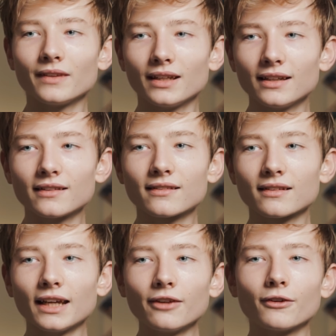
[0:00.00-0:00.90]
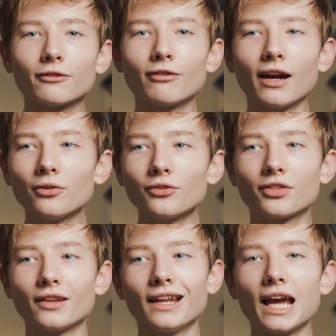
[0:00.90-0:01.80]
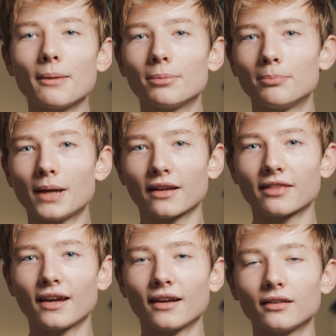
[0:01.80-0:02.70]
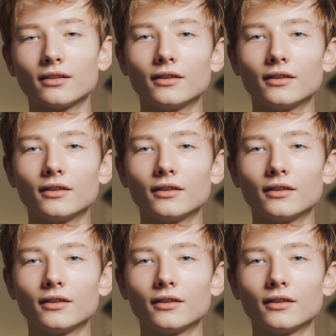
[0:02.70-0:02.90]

is kind of around the lamp back there.